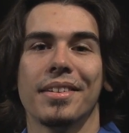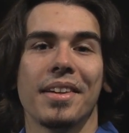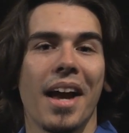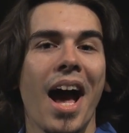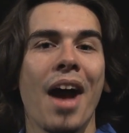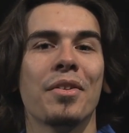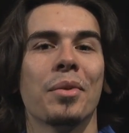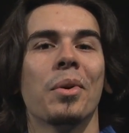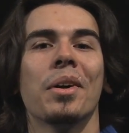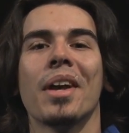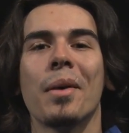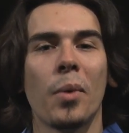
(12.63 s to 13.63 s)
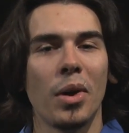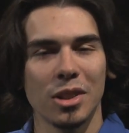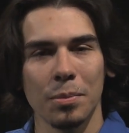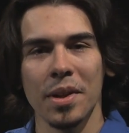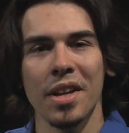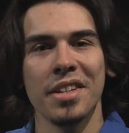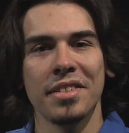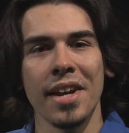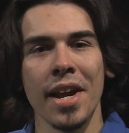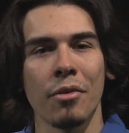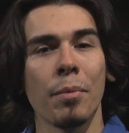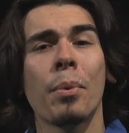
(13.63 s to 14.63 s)
Hi everyone, I'm Walter
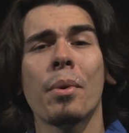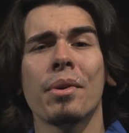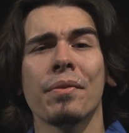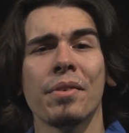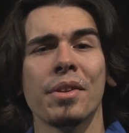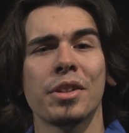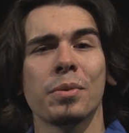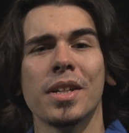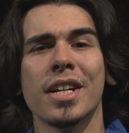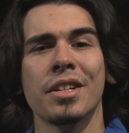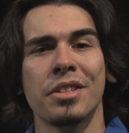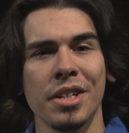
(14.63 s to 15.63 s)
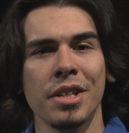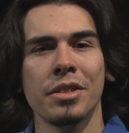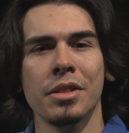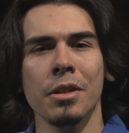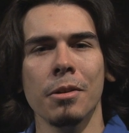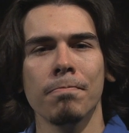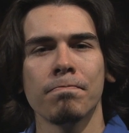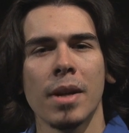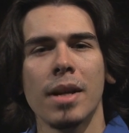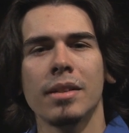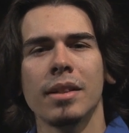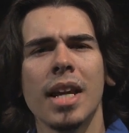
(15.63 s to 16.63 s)
Banasiak, reporter for This Week at GSU.
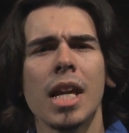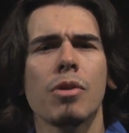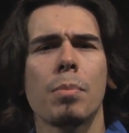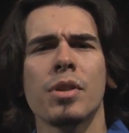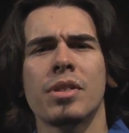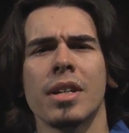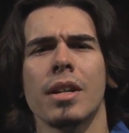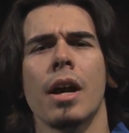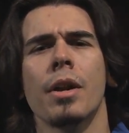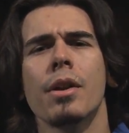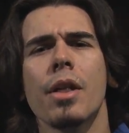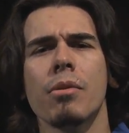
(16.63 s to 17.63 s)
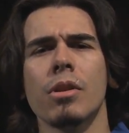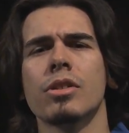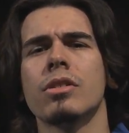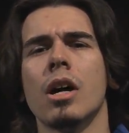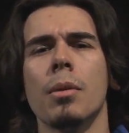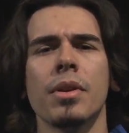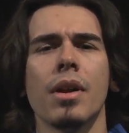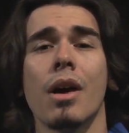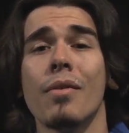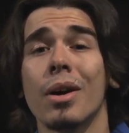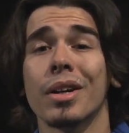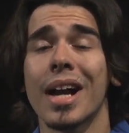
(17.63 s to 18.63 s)
Today we present another installment of
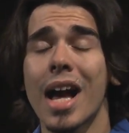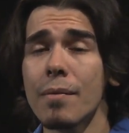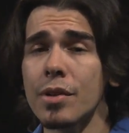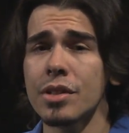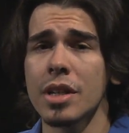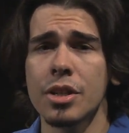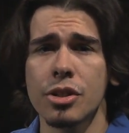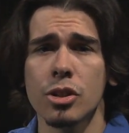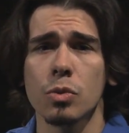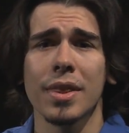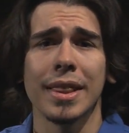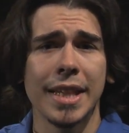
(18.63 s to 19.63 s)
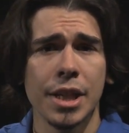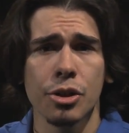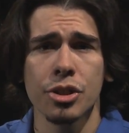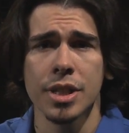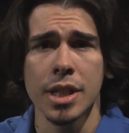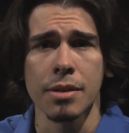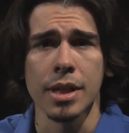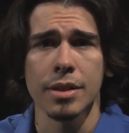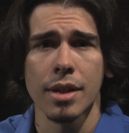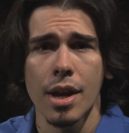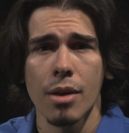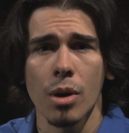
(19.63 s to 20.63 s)
our Conversations with Leaders series,
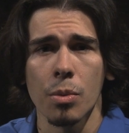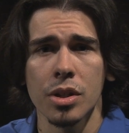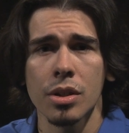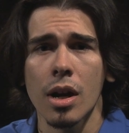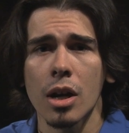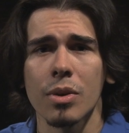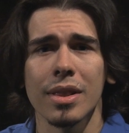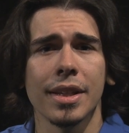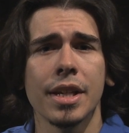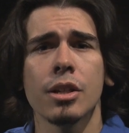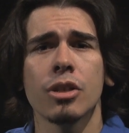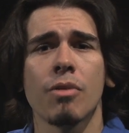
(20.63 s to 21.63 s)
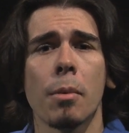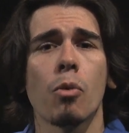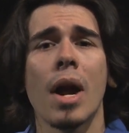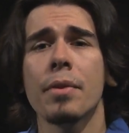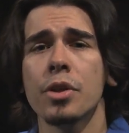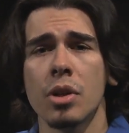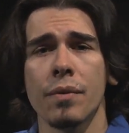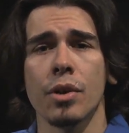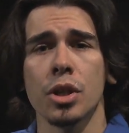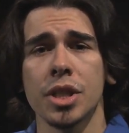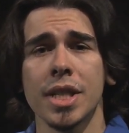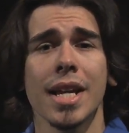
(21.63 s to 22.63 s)
where we talk with leaders from around the
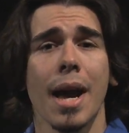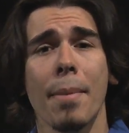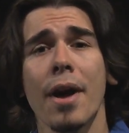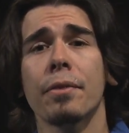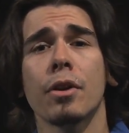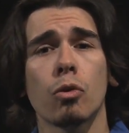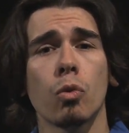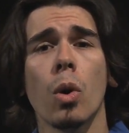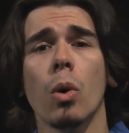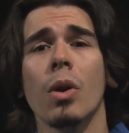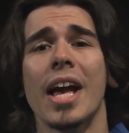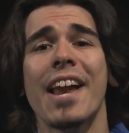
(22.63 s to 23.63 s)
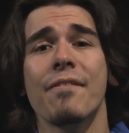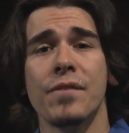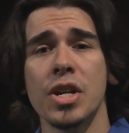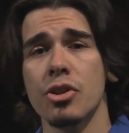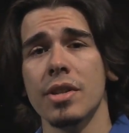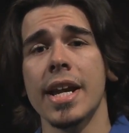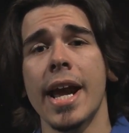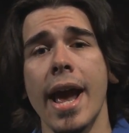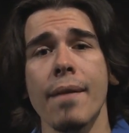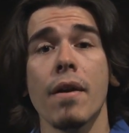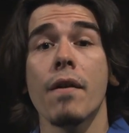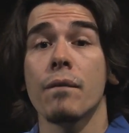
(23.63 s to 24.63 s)
university about their role and vision they
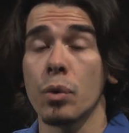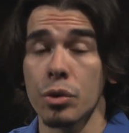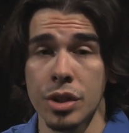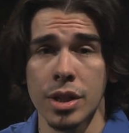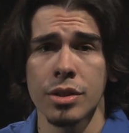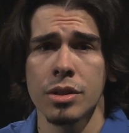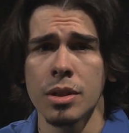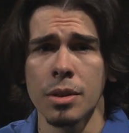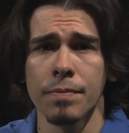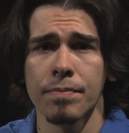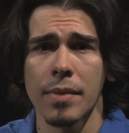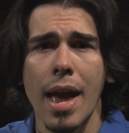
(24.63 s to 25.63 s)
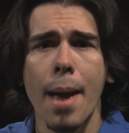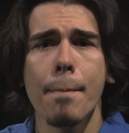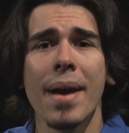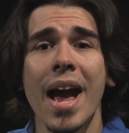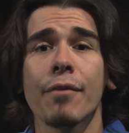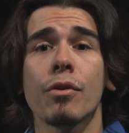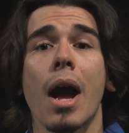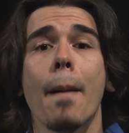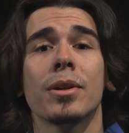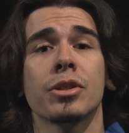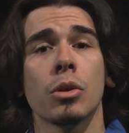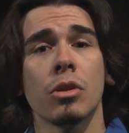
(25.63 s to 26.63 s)
have for GSU. Back for
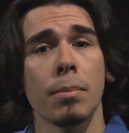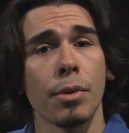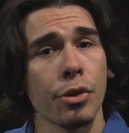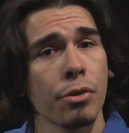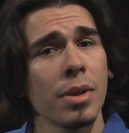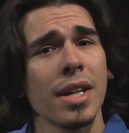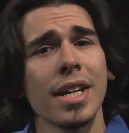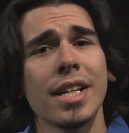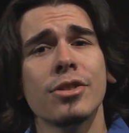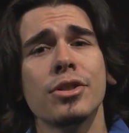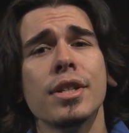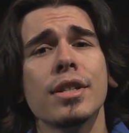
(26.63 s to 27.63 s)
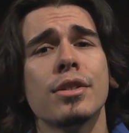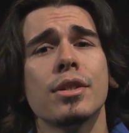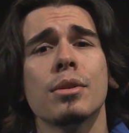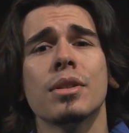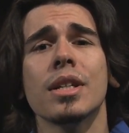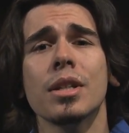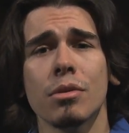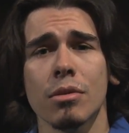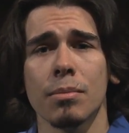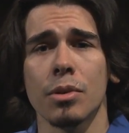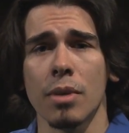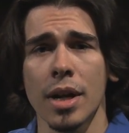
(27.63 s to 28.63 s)
episode number three is GSU's interim
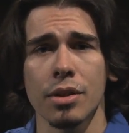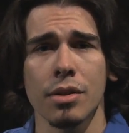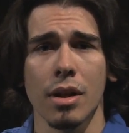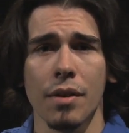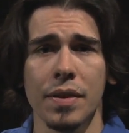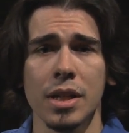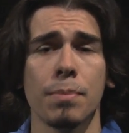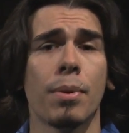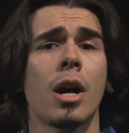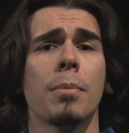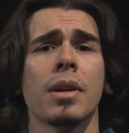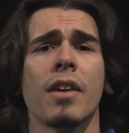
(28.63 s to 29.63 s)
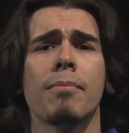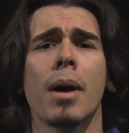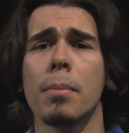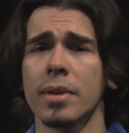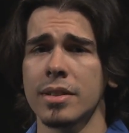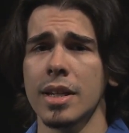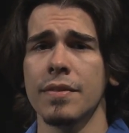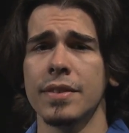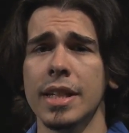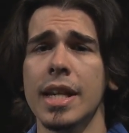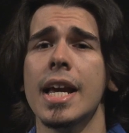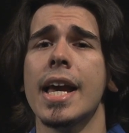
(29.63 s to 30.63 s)
director of the Department of Public
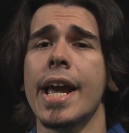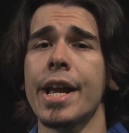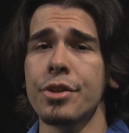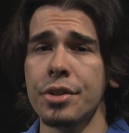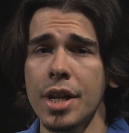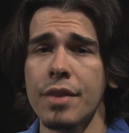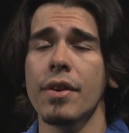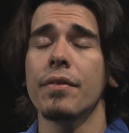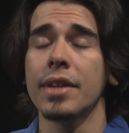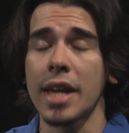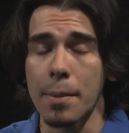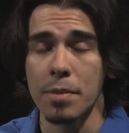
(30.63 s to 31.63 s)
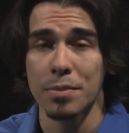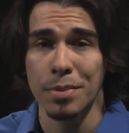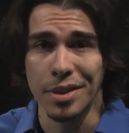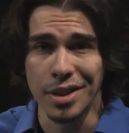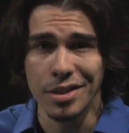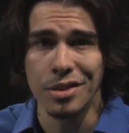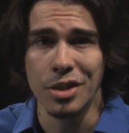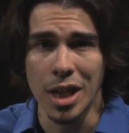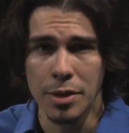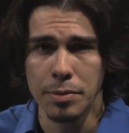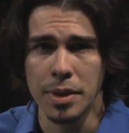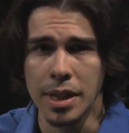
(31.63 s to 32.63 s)
Safety and Chief of Campus Police,
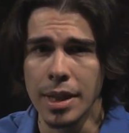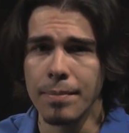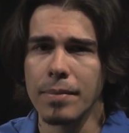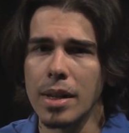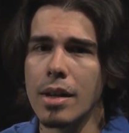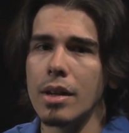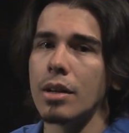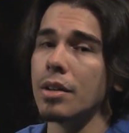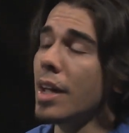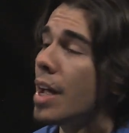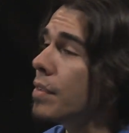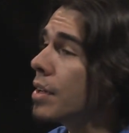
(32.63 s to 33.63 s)
James McGee. Good to have you